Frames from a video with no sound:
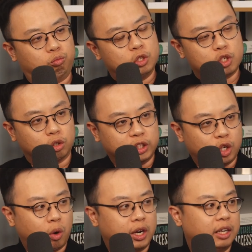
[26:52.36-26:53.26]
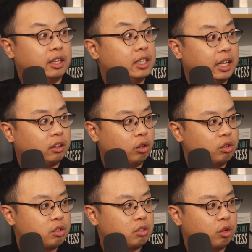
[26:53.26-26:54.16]
certainly don't want to inundate
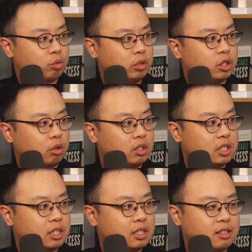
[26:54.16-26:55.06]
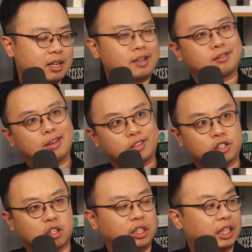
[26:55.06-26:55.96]
those resources. That's not
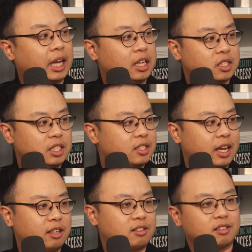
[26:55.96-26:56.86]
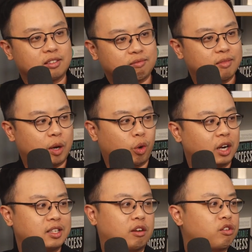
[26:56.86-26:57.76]
necessarily the case these days. There's
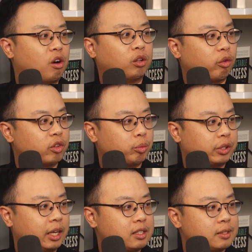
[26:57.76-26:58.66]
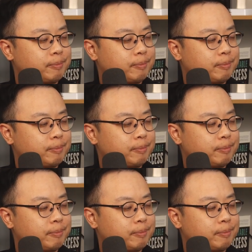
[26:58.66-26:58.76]
MRI centers all over the place.